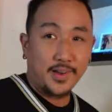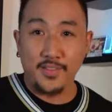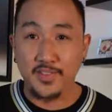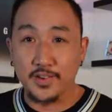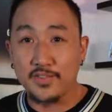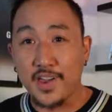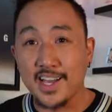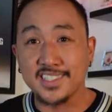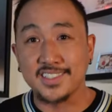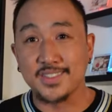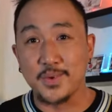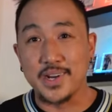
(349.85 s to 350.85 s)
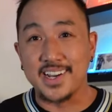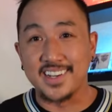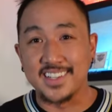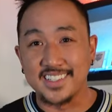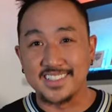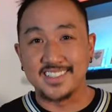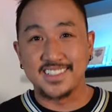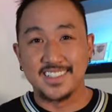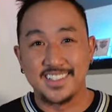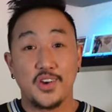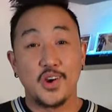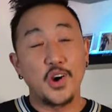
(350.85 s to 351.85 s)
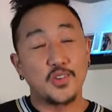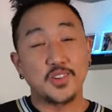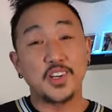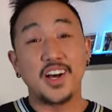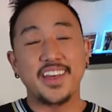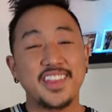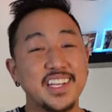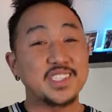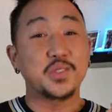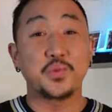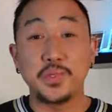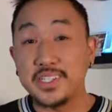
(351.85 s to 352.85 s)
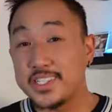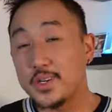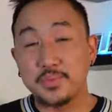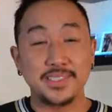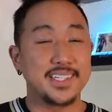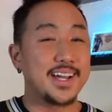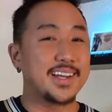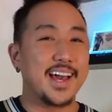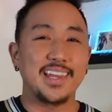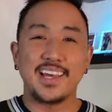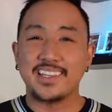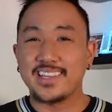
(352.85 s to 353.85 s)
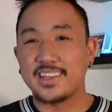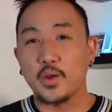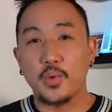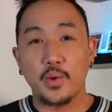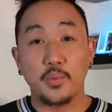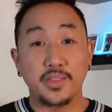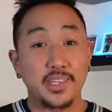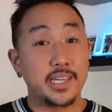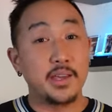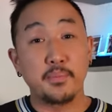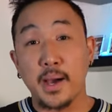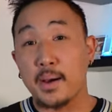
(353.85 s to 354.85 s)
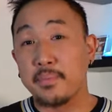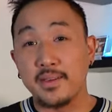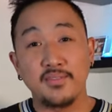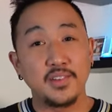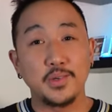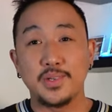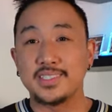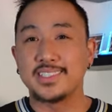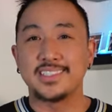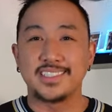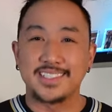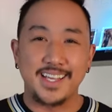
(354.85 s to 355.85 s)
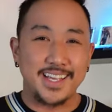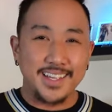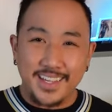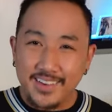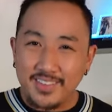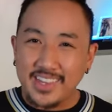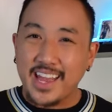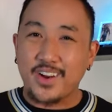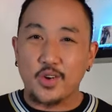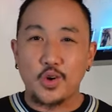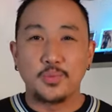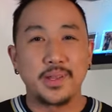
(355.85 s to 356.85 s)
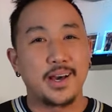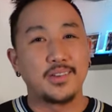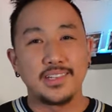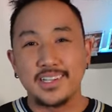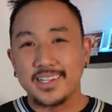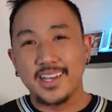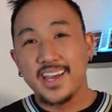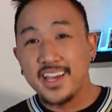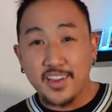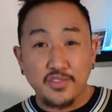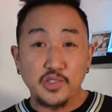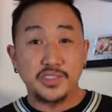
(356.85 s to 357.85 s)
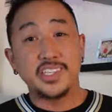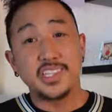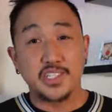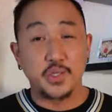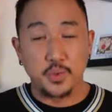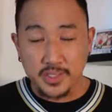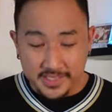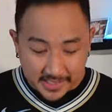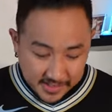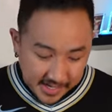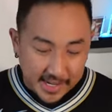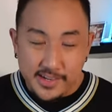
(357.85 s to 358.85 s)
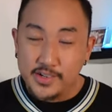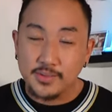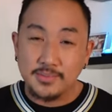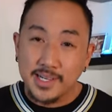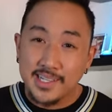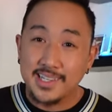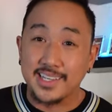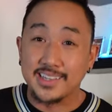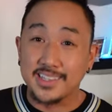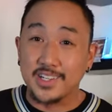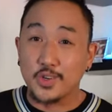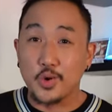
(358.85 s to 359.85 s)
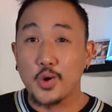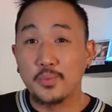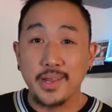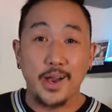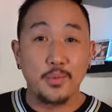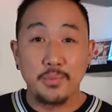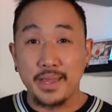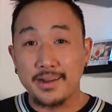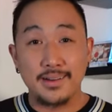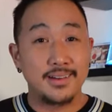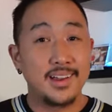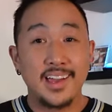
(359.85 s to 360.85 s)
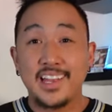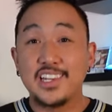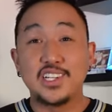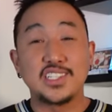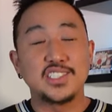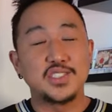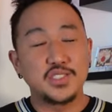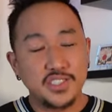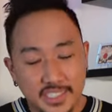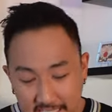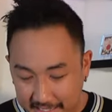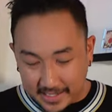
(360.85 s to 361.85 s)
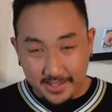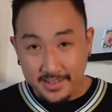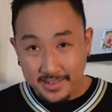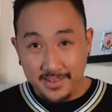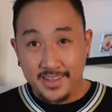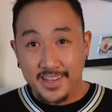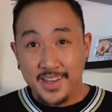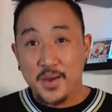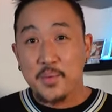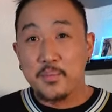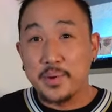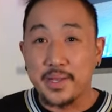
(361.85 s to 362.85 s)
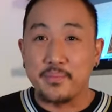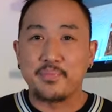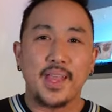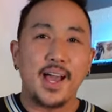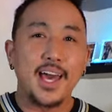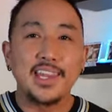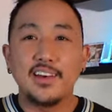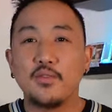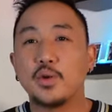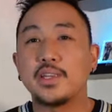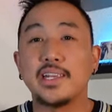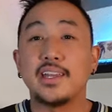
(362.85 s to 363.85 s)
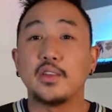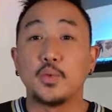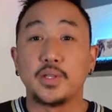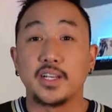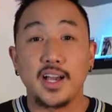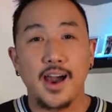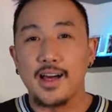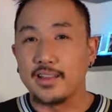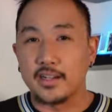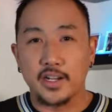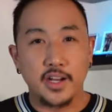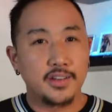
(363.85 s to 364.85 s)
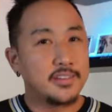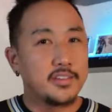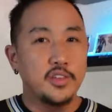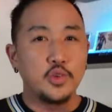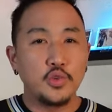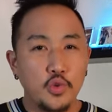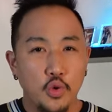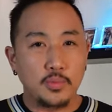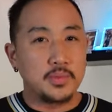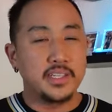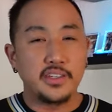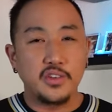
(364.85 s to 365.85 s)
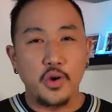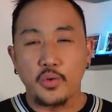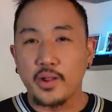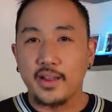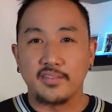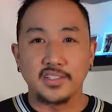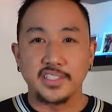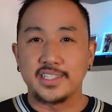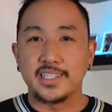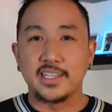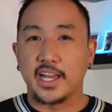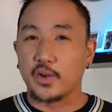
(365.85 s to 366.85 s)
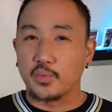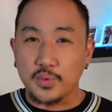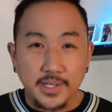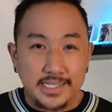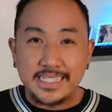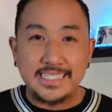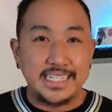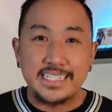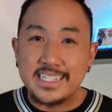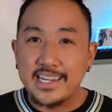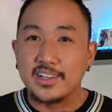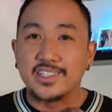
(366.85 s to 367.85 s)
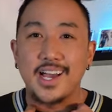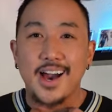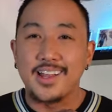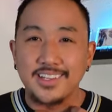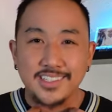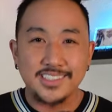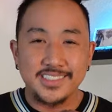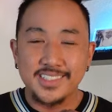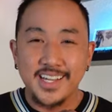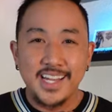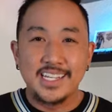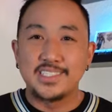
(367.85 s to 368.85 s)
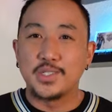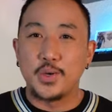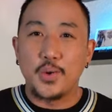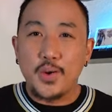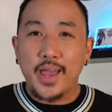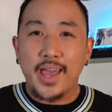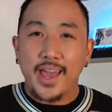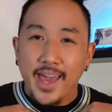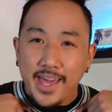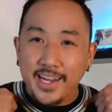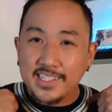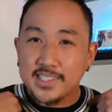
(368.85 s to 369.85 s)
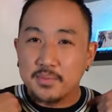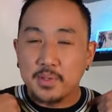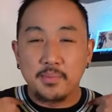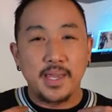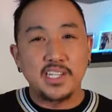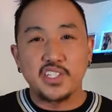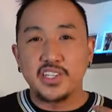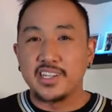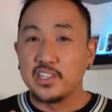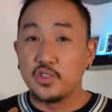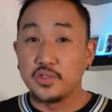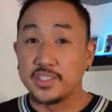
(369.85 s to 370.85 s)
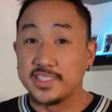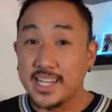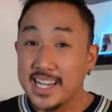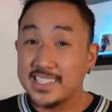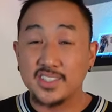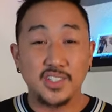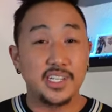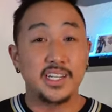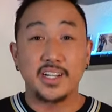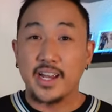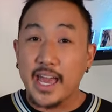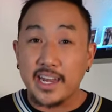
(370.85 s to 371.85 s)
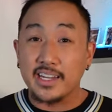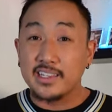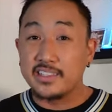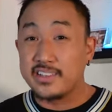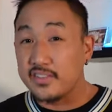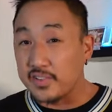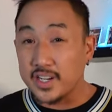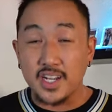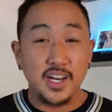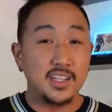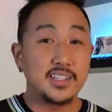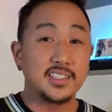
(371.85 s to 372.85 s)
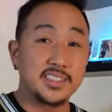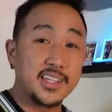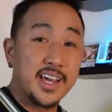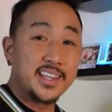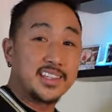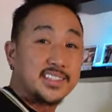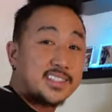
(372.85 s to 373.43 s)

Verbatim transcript: I feel faster wearing this. Overall, I think it's a really dope design. I like that they went with the hip hop influence and just give it that chromed out look. If you see the shorts in tandem, like the chromed out bear looks sick. But I love what they did with the collar. You normally don't ever see like really detailed collars. So adding sublimation and little designs on here, adding different colors, the